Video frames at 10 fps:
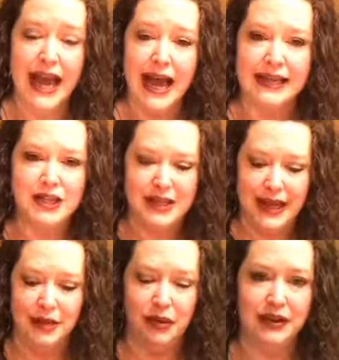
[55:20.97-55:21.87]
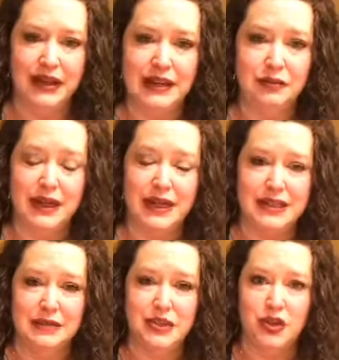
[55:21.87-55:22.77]
I just can't believe because
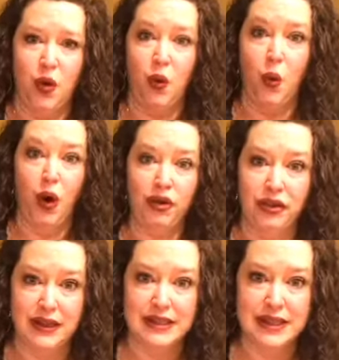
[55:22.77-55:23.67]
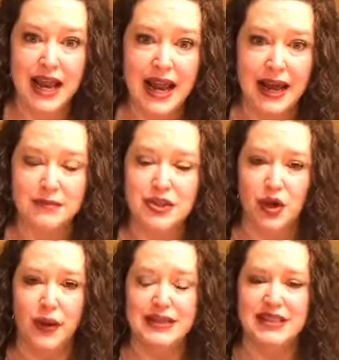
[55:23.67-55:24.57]
I'm so worthless. I'm
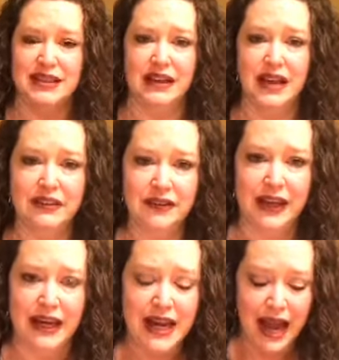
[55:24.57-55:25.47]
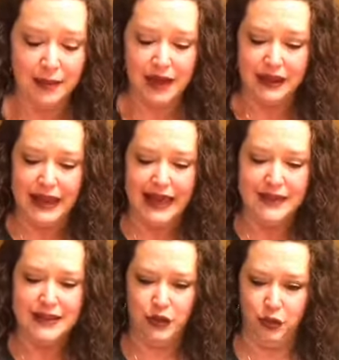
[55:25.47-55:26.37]
so insignificant. I'm going to lay
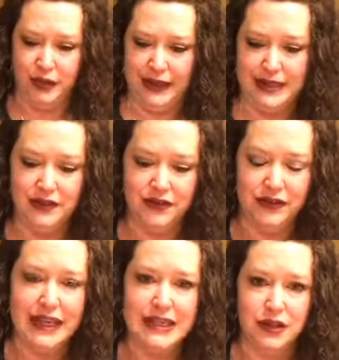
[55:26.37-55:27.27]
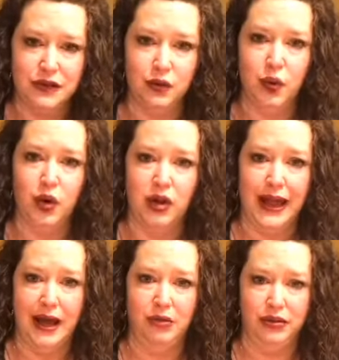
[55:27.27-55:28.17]
this little fleece of wool
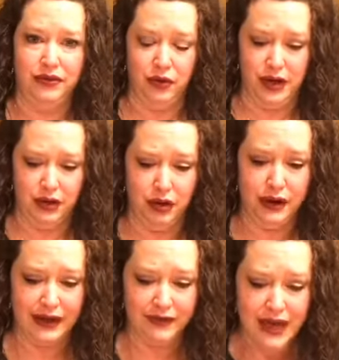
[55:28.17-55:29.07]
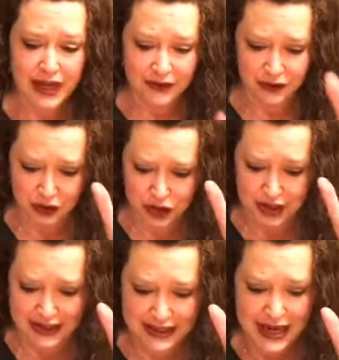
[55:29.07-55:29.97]
out before you, Lord. And if, if you'll
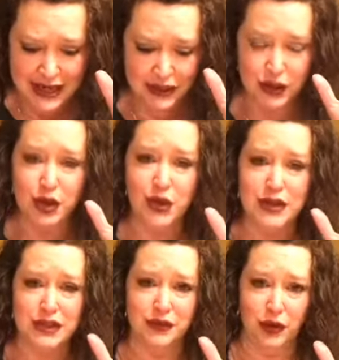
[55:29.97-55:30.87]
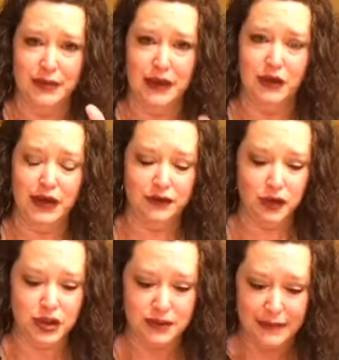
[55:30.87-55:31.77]
just do this for me, Lord, if you'll
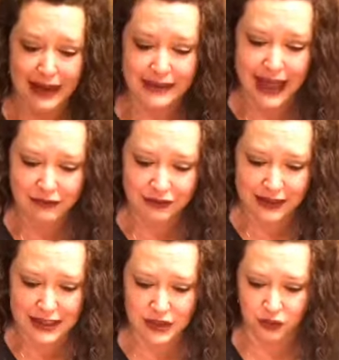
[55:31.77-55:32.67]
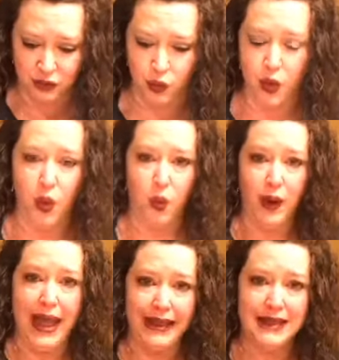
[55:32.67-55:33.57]
just make that fleece of wool
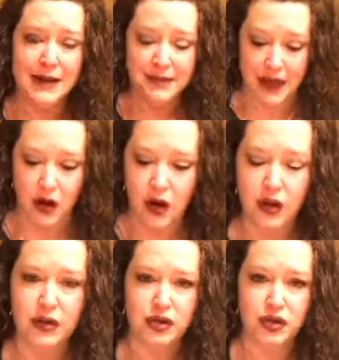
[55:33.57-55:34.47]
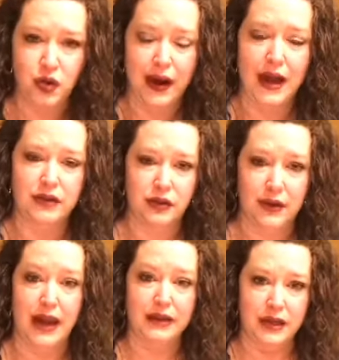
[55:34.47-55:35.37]
wet and all the ground
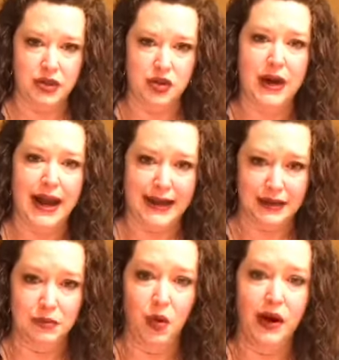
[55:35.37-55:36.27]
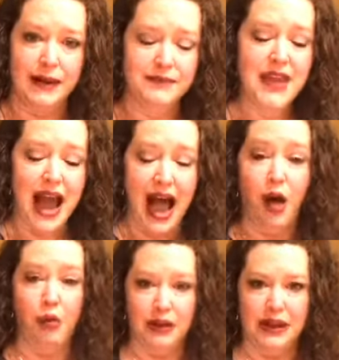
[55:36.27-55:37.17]
around found it dry in the morning,
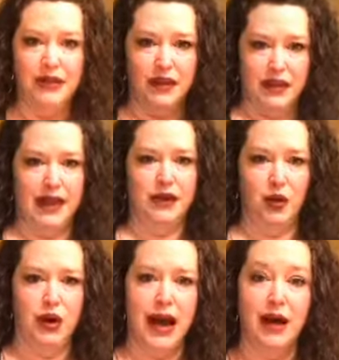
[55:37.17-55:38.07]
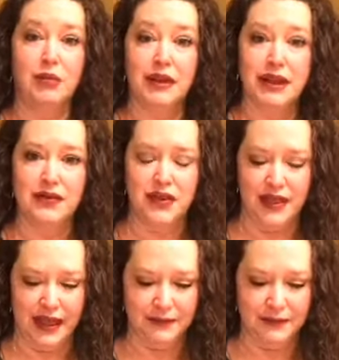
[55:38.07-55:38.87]
I'll believe you then, Lord. I'll believe you then.